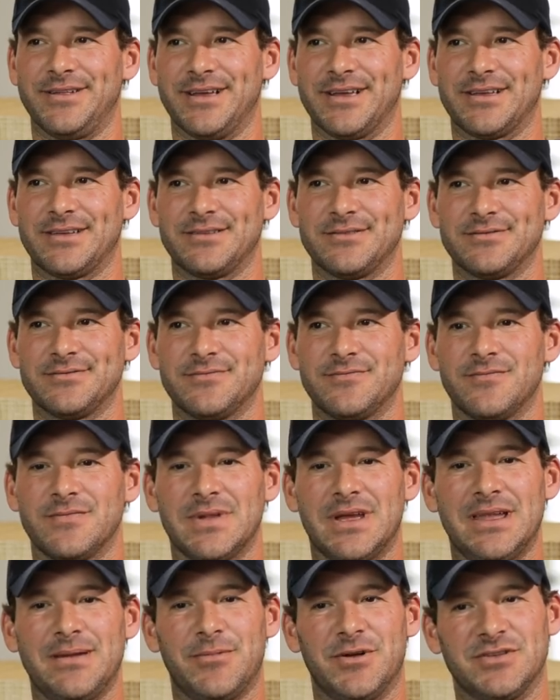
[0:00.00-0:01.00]
like
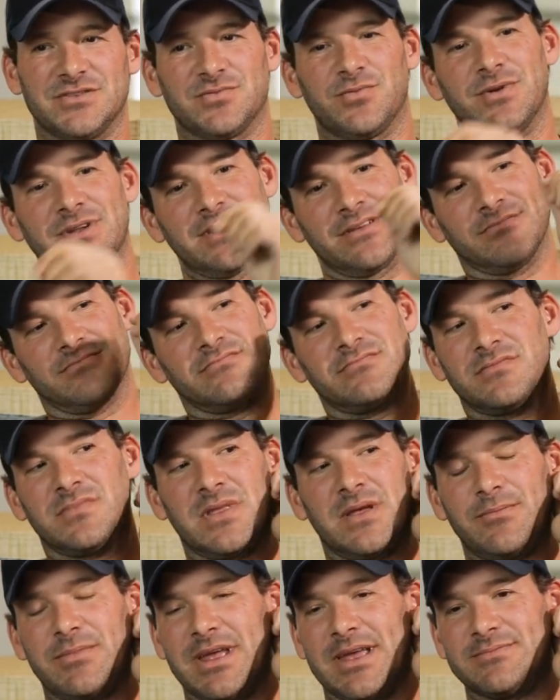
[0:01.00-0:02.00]
anybody's winning.
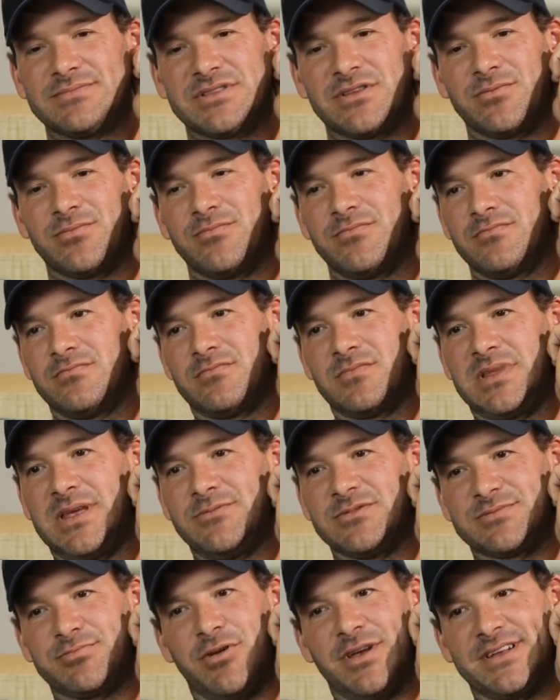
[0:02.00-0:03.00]
I mean, their
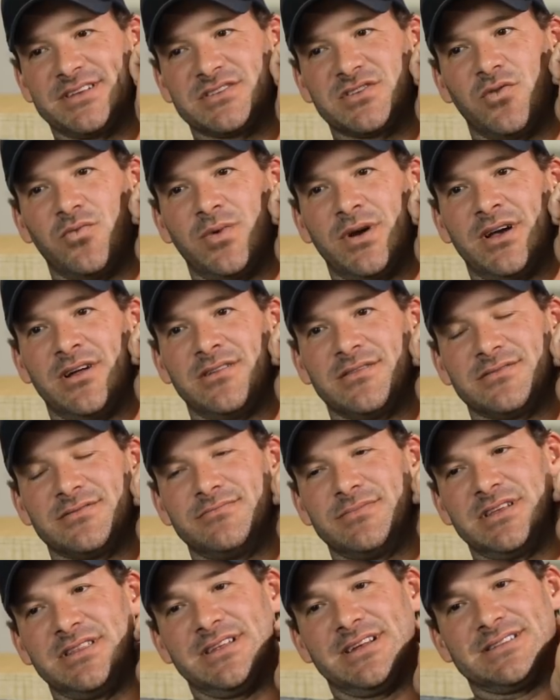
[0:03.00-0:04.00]
team was playing so well.
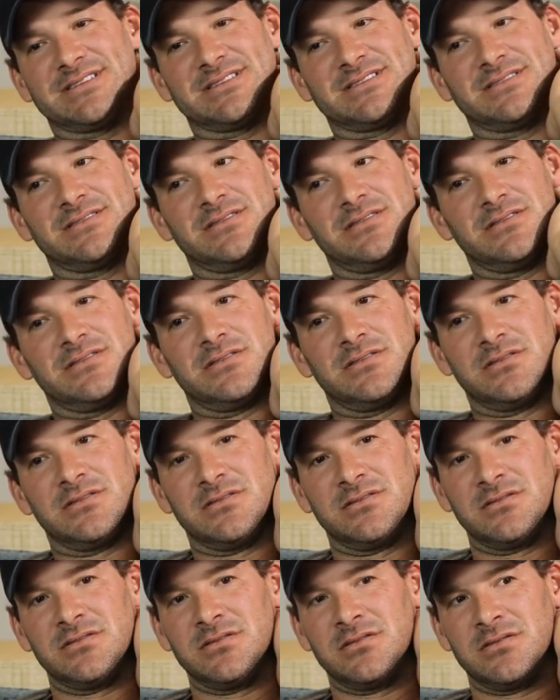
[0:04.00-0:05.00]
I mean, that's.
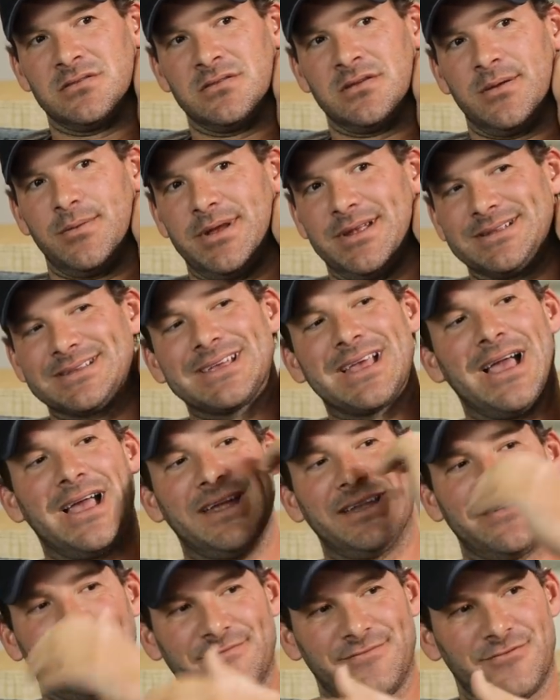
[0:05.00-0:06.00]
I mean, it's
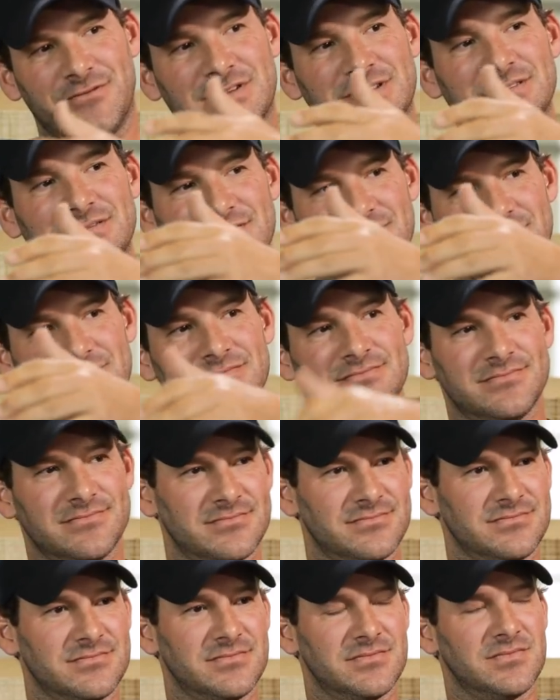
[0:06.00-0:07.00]
kind of what
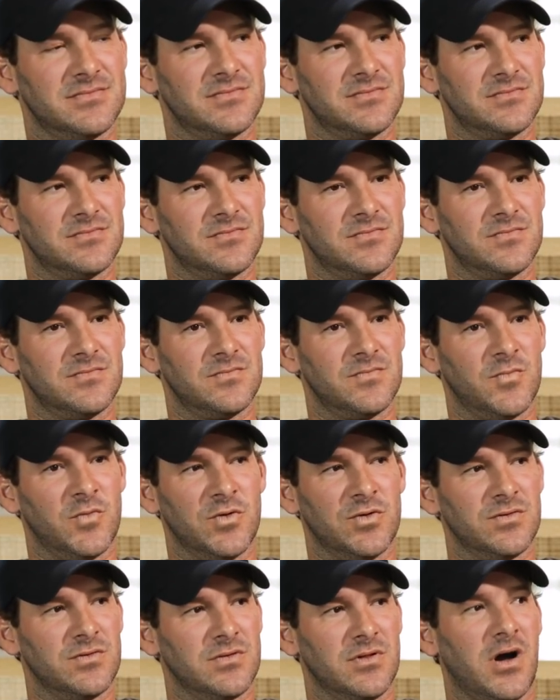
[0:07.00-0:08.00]

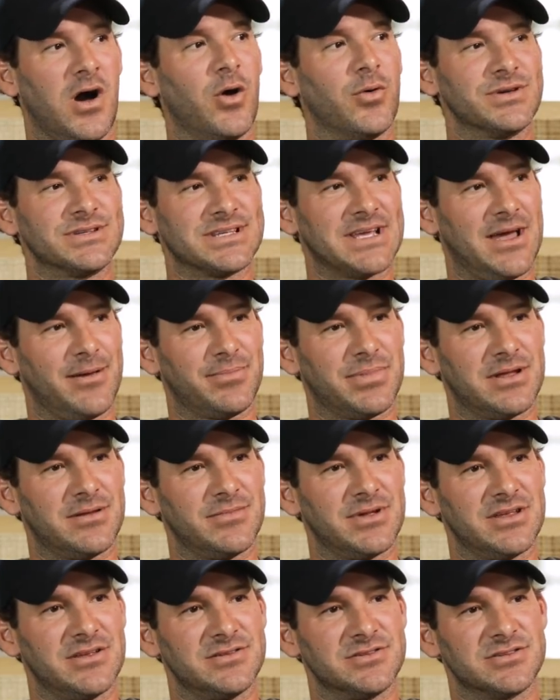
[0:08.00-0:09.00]
will always happen. I
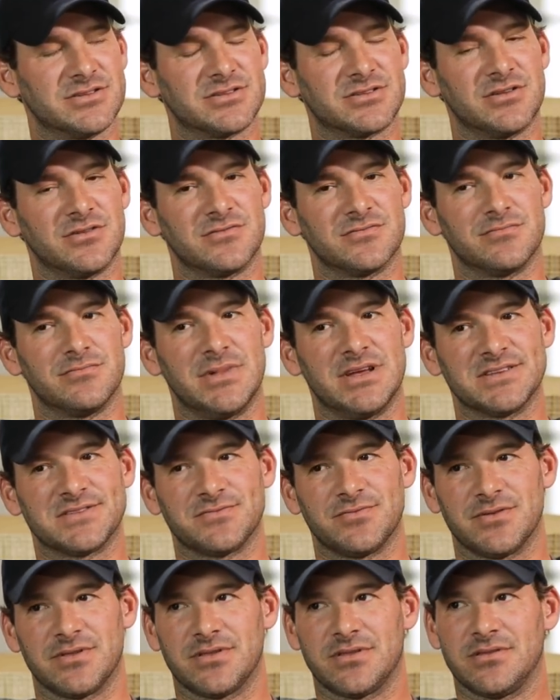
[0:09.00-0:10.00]
mean, you just don't
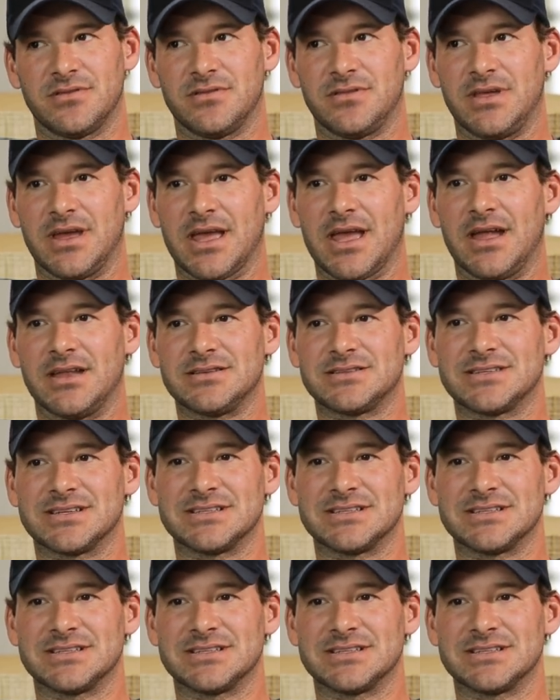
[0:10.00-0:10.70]
mess with that kind of